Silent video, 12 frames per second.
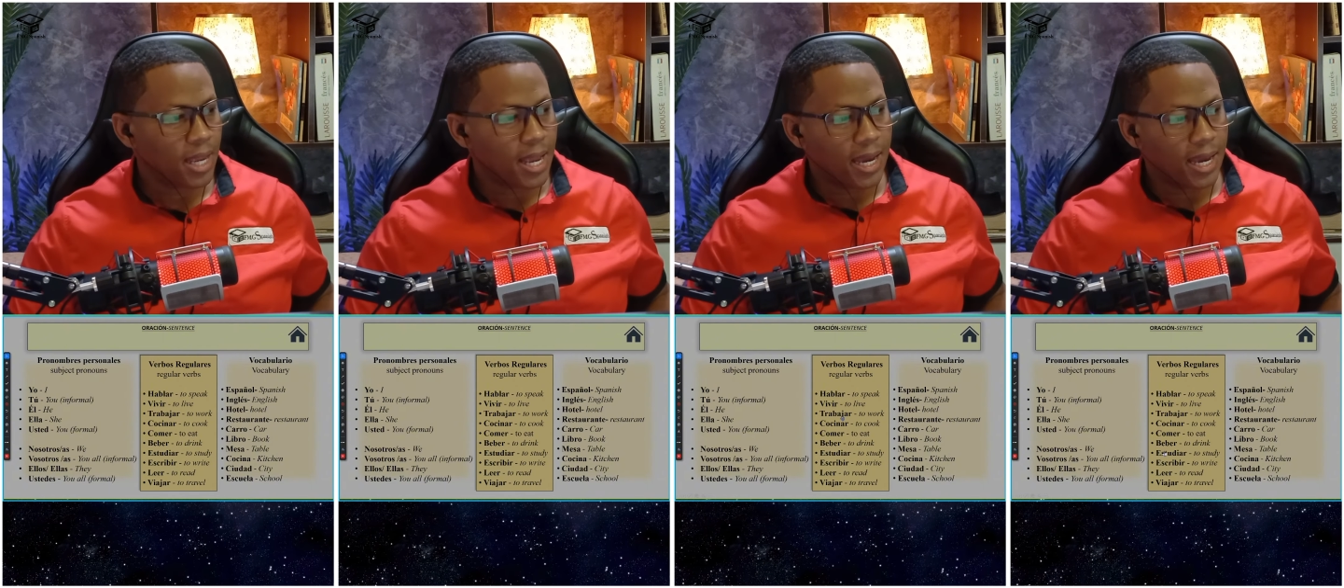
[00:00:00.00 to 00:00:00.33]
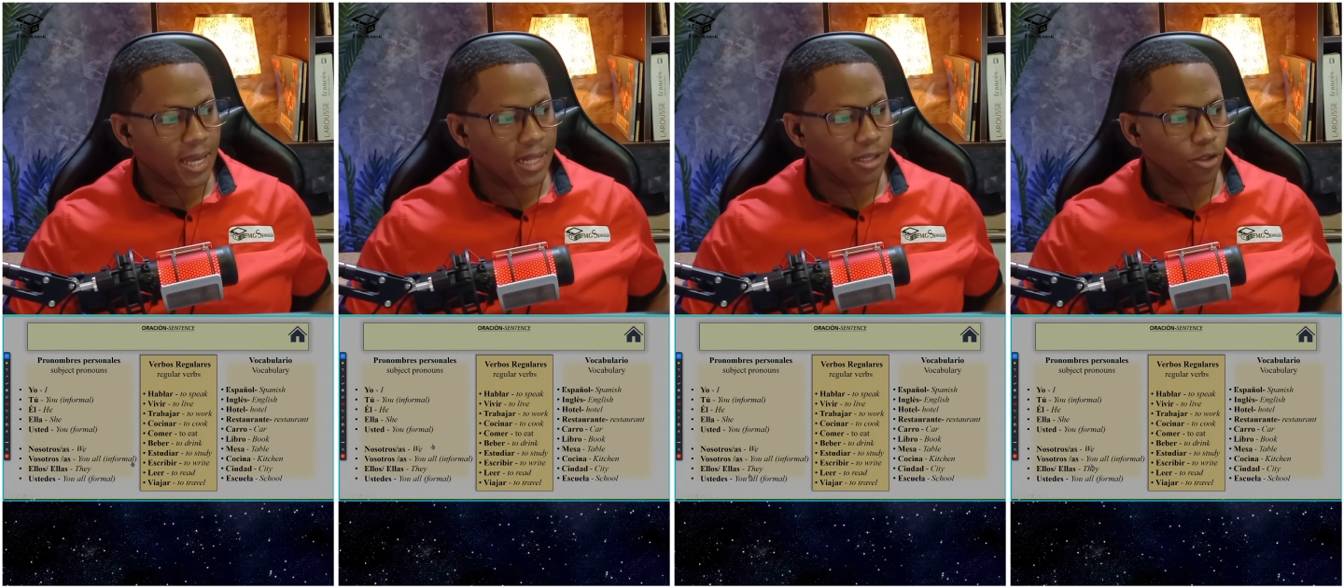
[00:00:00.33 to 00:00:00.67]

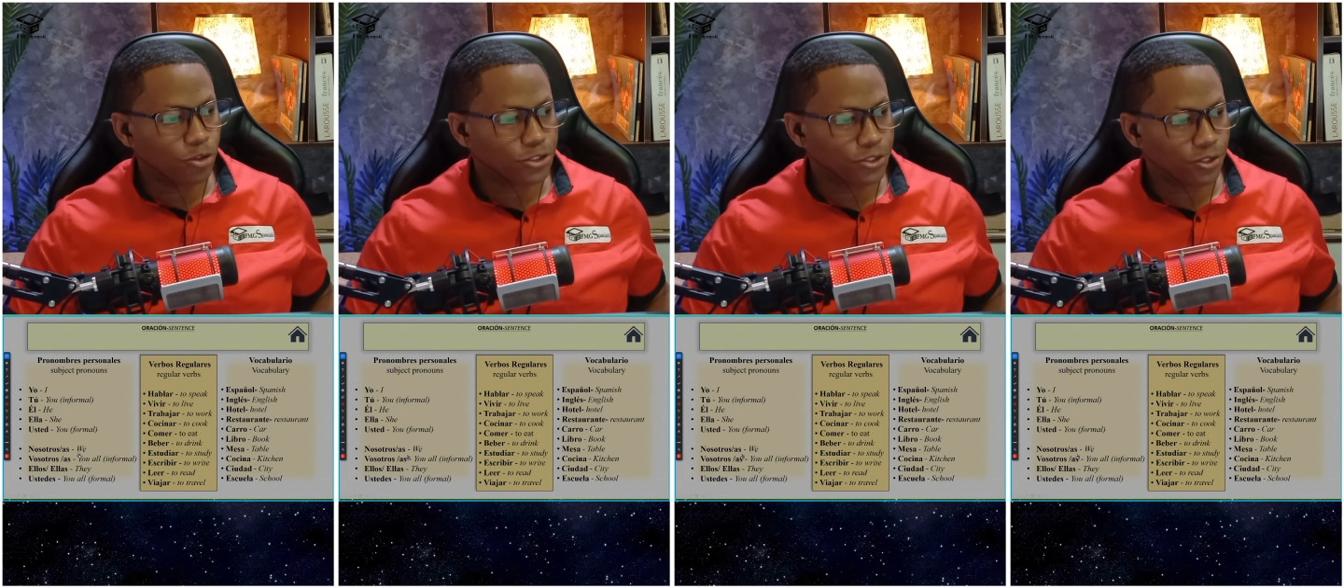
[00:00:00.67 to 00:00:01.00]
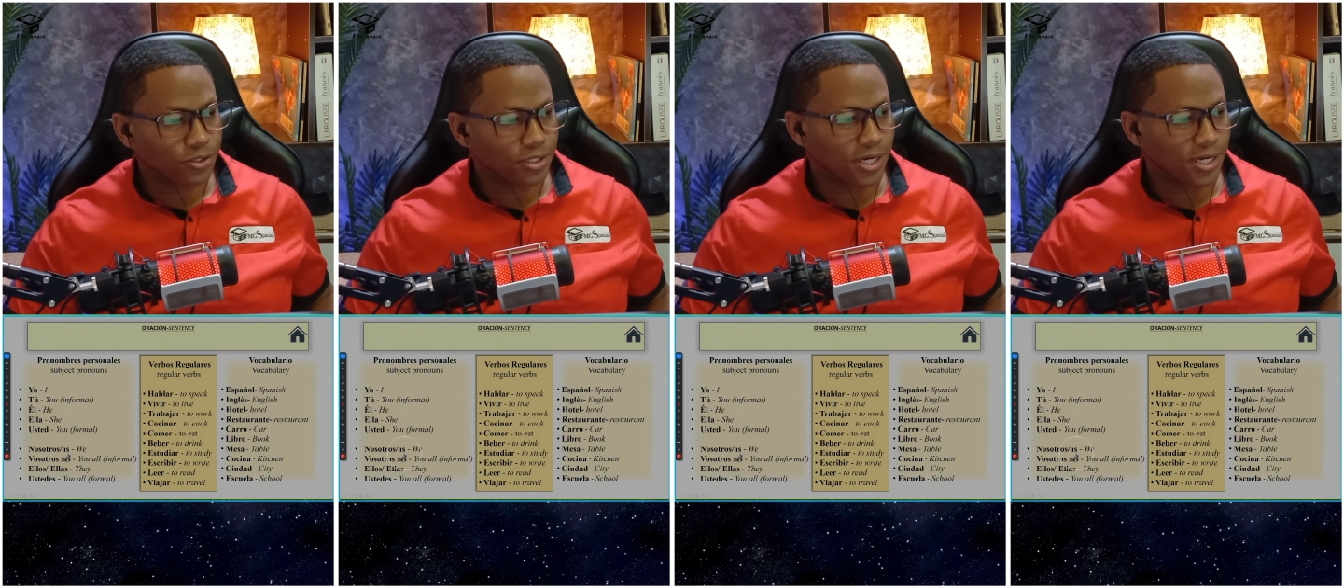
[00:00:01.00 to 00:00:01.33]
And
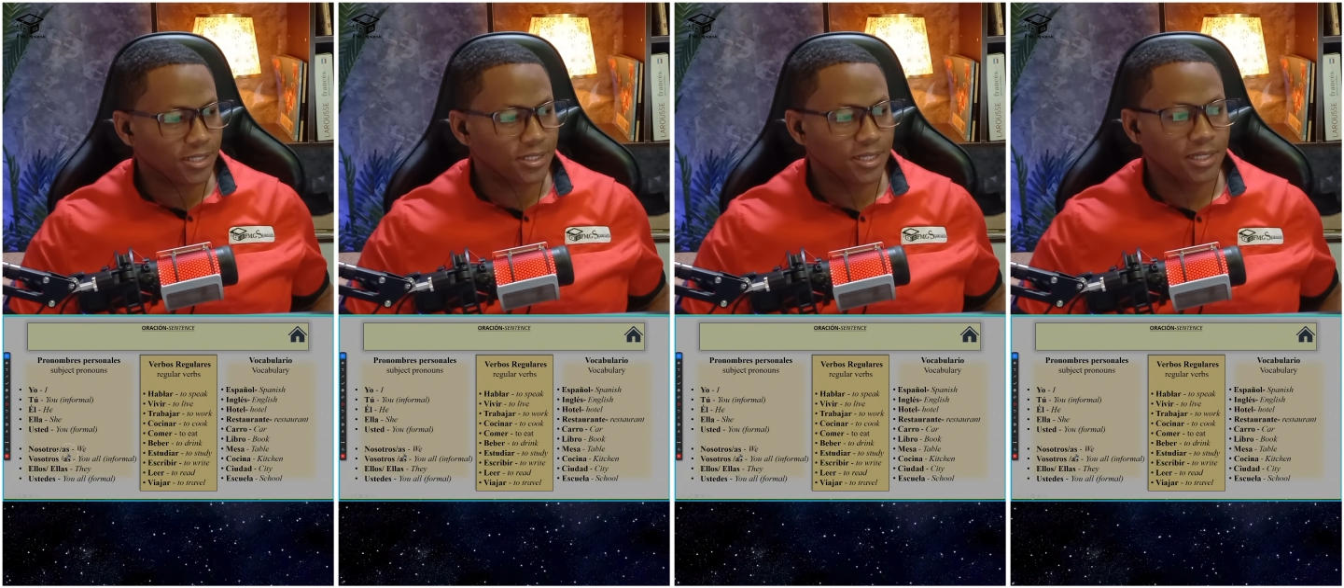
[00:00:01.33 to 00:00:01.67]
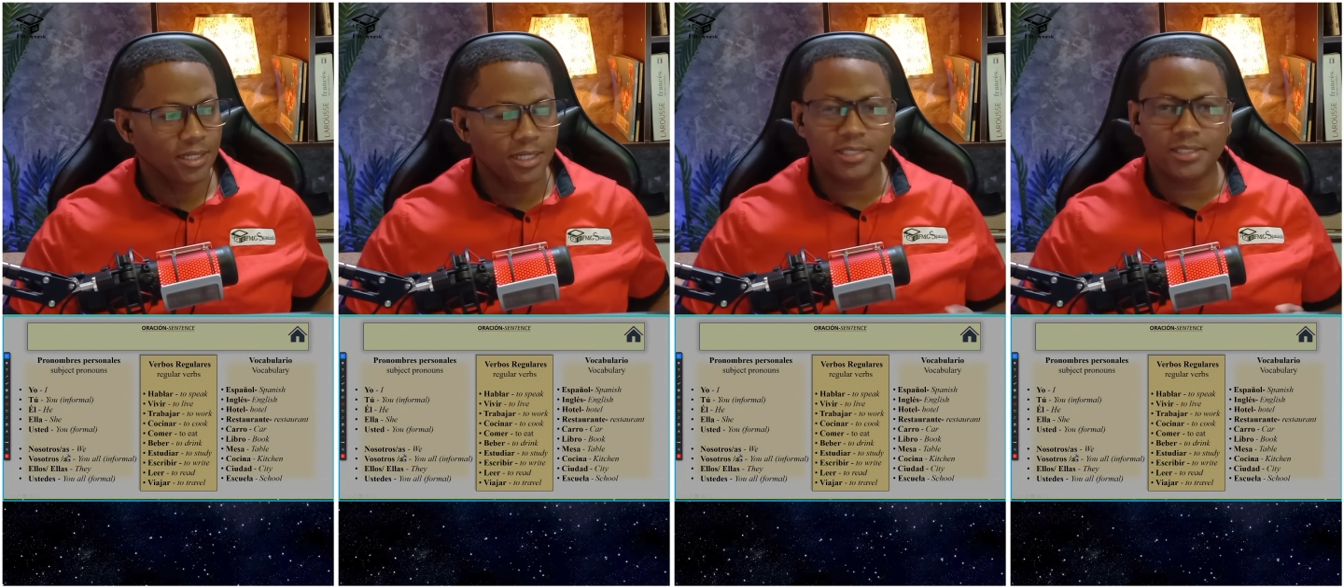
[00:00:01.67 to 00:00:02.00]
nosotras
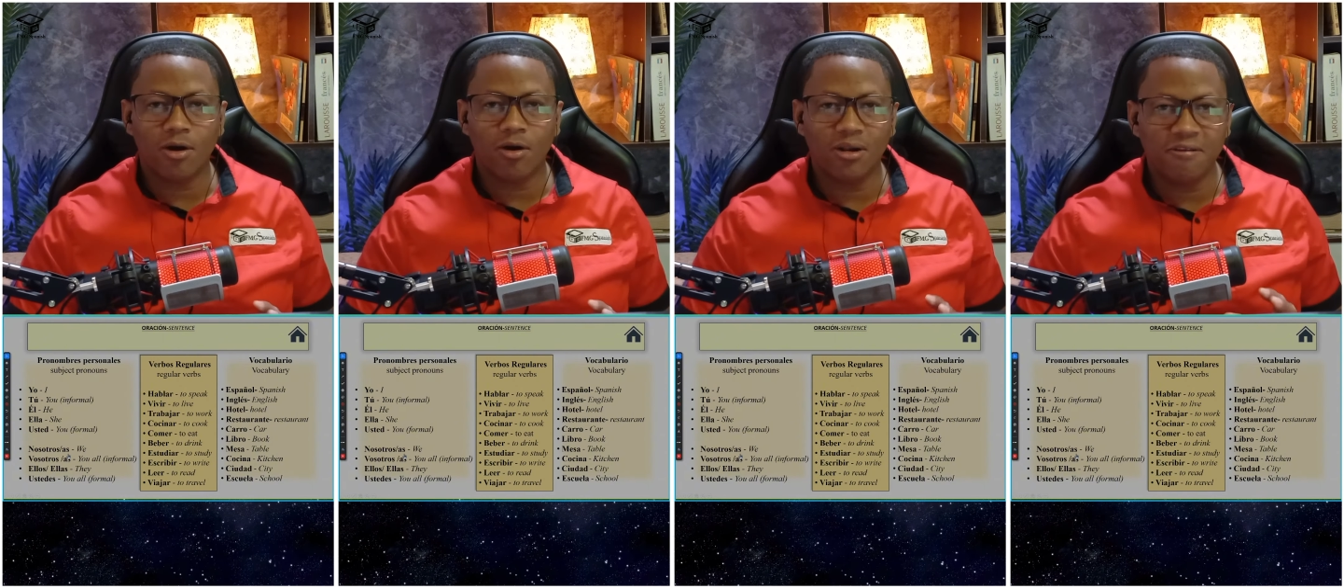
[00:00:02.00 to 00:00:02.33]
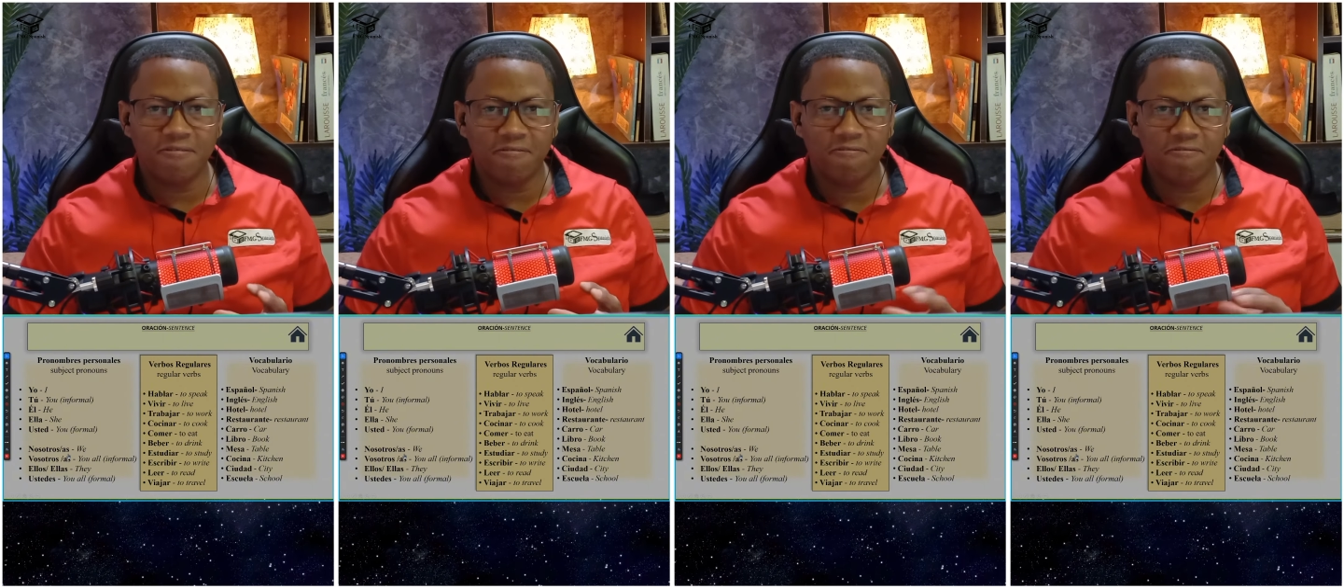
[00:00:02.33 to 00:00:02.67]
is
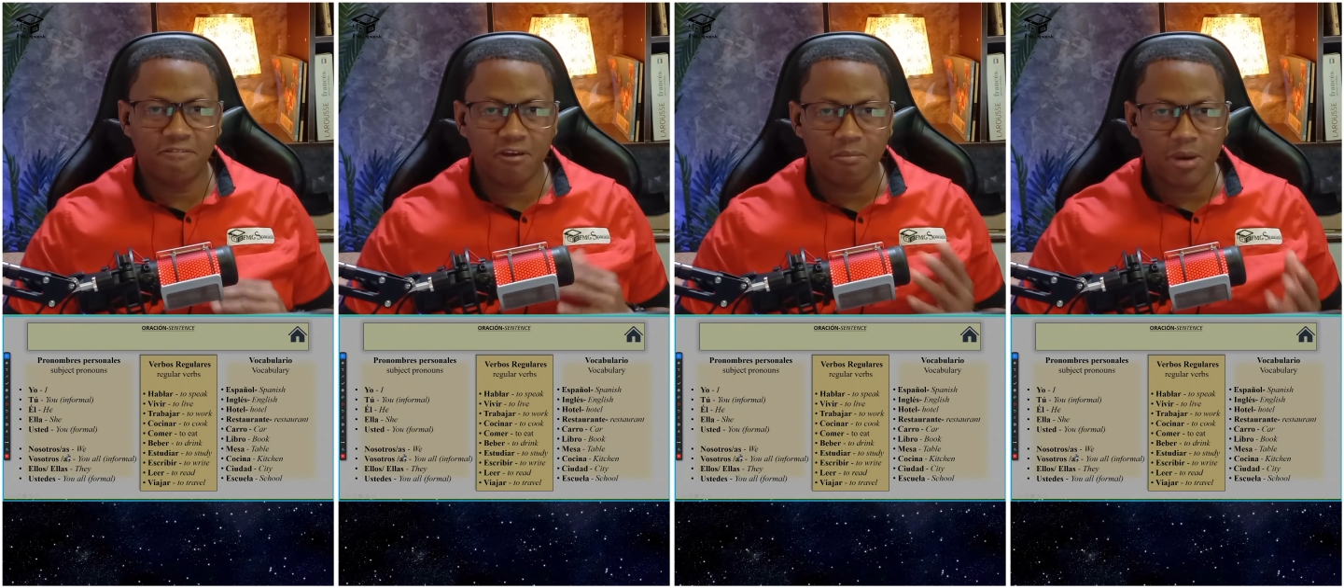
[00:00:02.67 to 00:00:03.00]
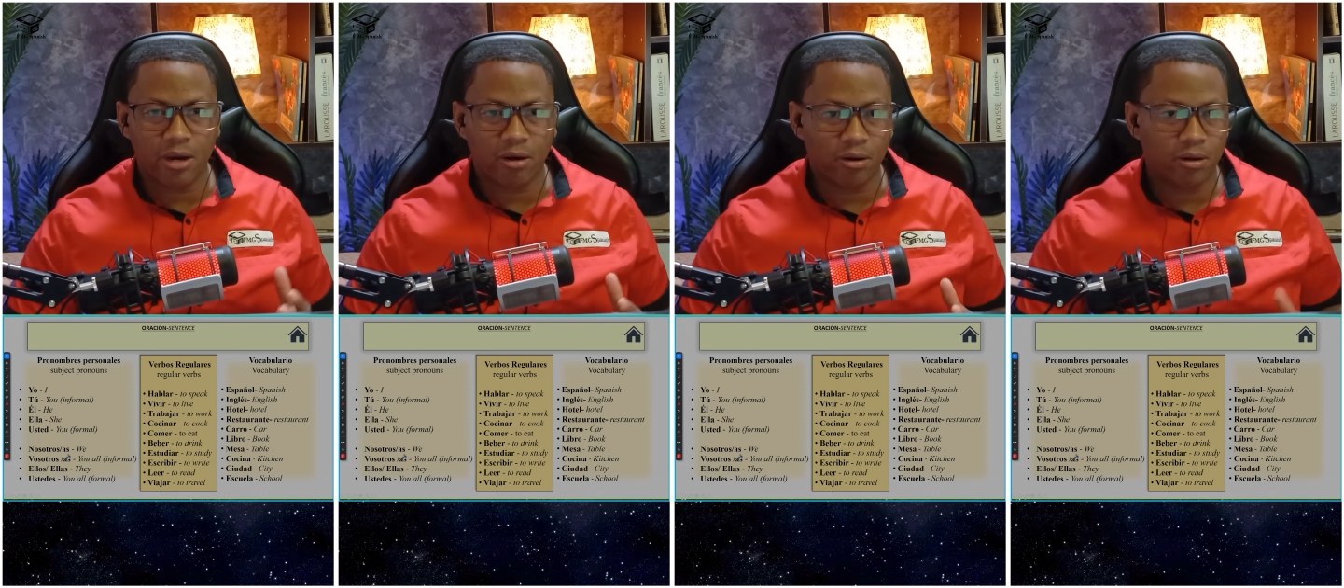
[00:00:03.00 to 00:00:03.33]
only
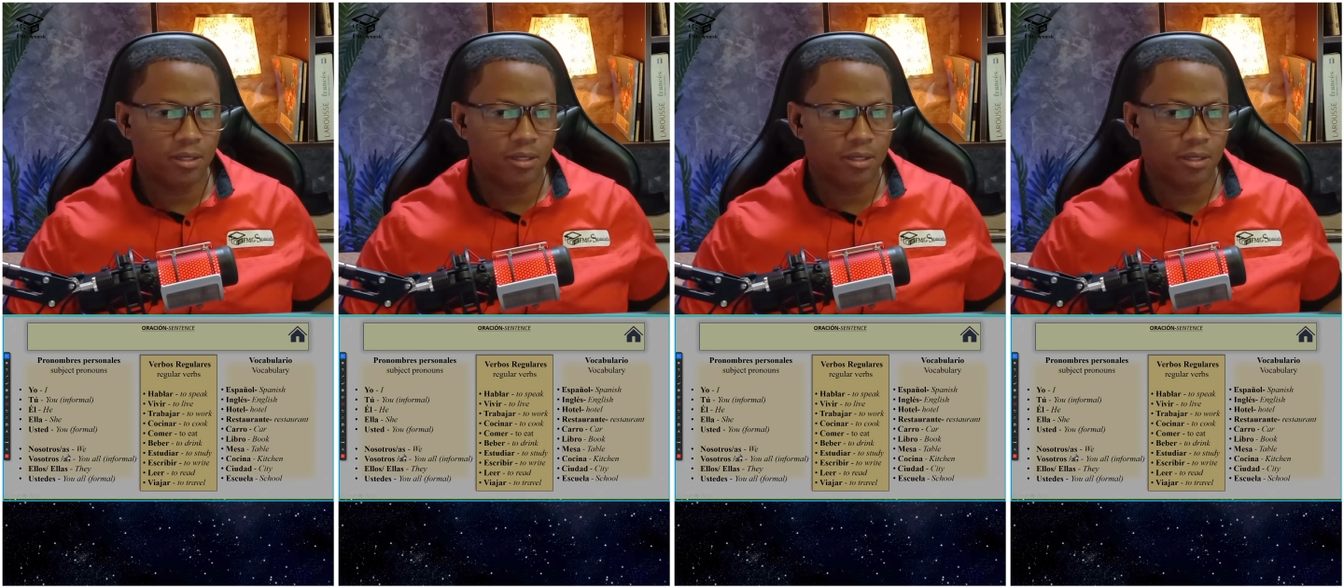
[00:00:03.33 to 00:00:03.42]
female,